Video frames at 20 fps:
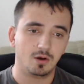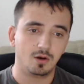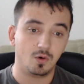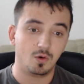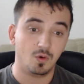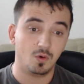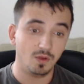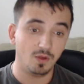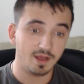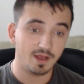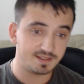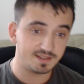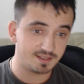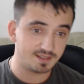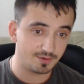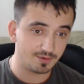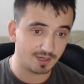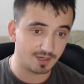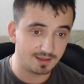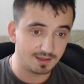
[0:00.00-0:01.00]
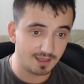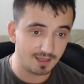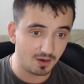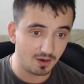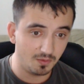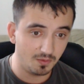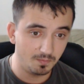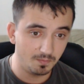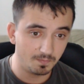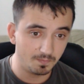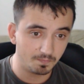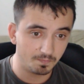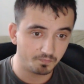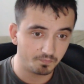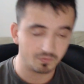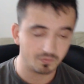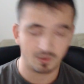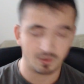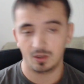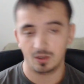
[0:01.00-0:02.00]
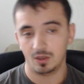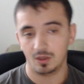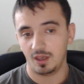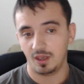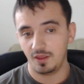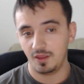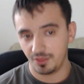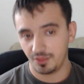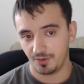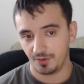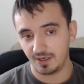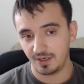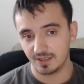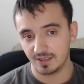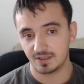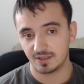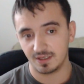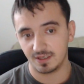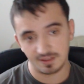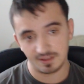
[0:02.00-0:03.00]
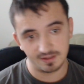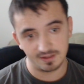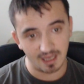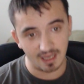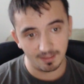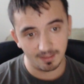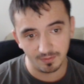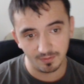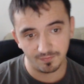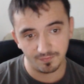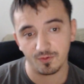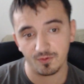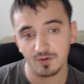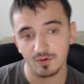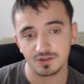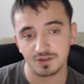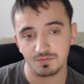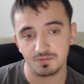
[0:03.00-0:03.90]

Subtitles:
all I see right now in 3s is a double frost